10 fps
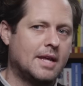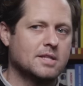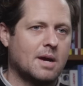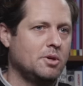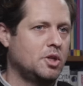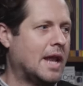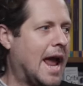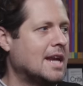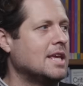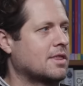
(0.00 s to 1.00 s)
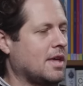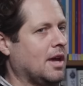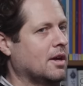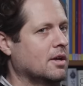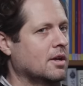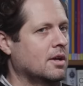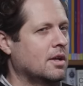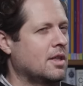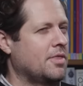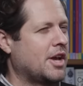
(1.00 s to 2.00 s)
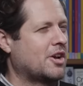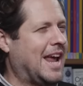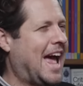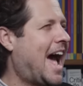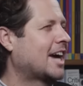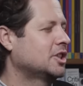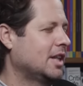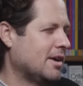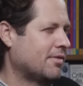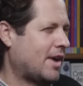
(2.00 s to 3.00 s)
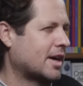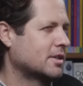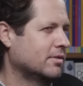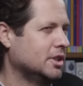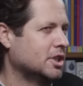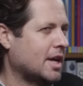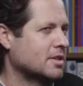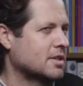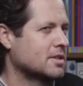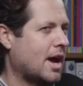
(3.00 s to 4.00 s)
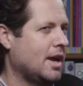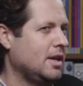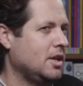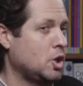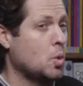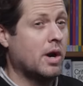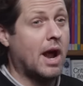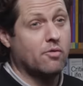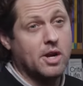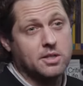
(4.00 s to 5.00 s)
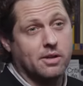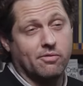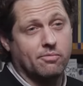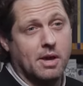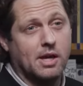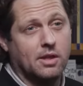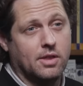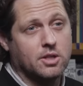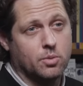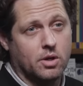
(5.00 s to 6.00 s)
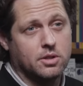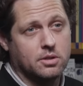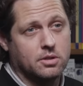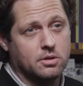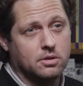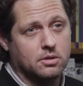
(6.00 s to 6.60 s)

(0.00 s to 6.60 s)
anytime you did anything that could actually effectively change society, you were at risk of making things worse